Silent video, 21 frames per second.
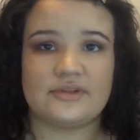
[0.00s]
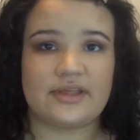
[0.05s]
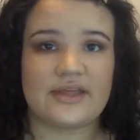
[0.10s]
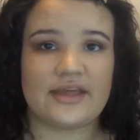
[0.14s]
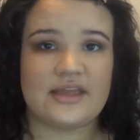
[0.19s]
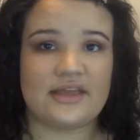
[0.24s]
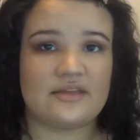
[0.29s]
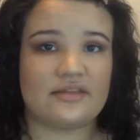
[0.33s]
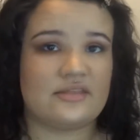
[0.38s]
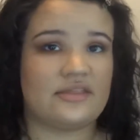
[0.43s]

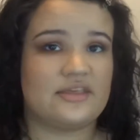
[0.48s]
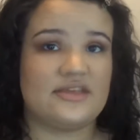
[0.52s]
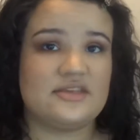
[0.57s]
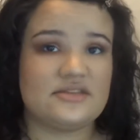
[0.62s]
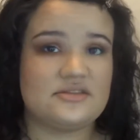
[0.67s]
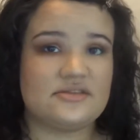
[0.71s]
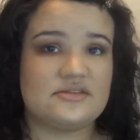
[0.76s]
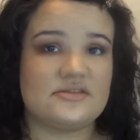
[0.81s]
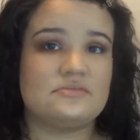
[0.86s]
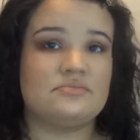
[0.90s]
Like,
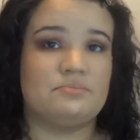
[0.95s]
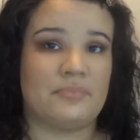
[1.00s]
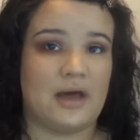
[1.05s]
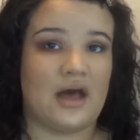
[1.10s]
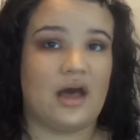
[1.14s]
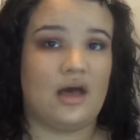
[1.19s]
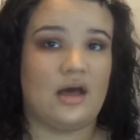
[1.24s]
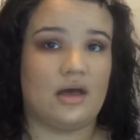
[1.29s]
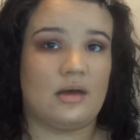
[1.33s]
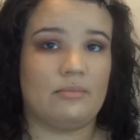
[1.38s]
this is
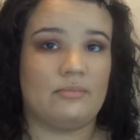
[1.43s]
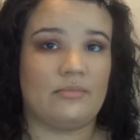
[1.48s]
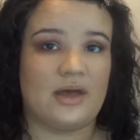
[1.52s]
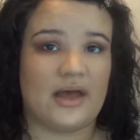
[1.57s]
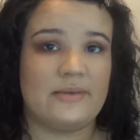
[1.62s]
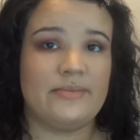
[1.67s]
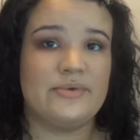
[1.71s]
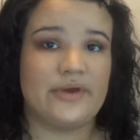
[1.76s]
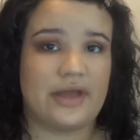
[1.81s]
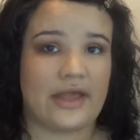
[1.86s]
bomb.
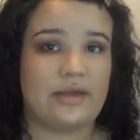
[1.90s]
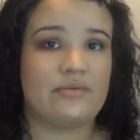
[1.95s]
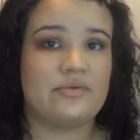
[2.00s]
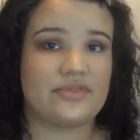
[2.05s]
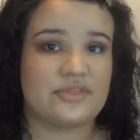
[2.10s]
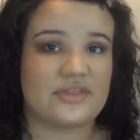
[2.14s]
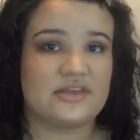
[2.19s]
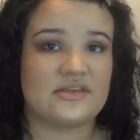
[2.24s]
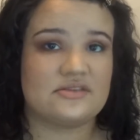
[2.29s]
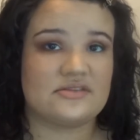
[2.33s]
I'm okay
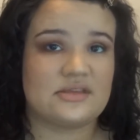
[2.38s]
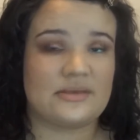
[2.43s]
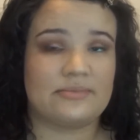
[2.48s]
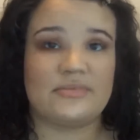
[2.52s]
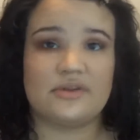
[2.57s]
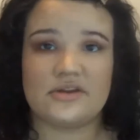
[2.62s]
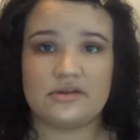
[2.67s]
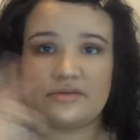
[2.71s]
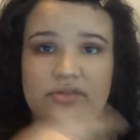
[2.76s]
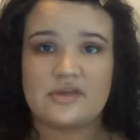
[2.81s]
with this. I'm
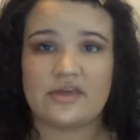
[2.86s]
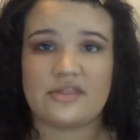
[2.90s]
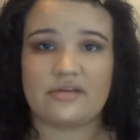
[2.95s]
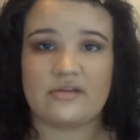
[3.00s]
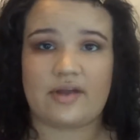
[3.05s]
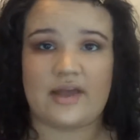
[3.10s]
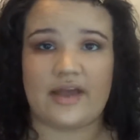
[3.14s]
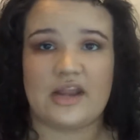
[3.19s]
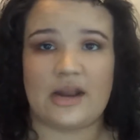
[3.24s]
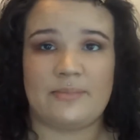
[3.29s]
going to do the
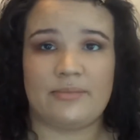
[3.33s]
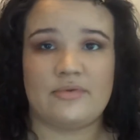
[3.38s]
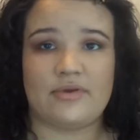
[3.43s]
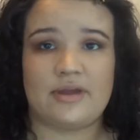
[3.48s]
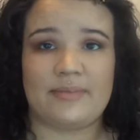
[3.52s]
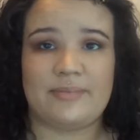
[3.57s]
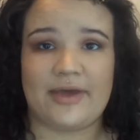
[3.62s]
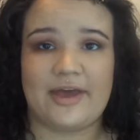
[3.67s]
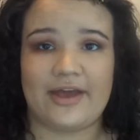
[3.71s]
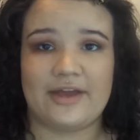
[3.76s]
other eye and I'll be
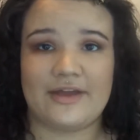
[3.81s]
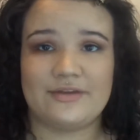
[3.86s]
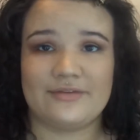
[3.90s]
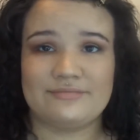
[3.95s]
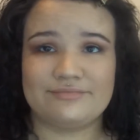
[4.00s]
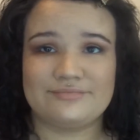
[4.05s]
right back.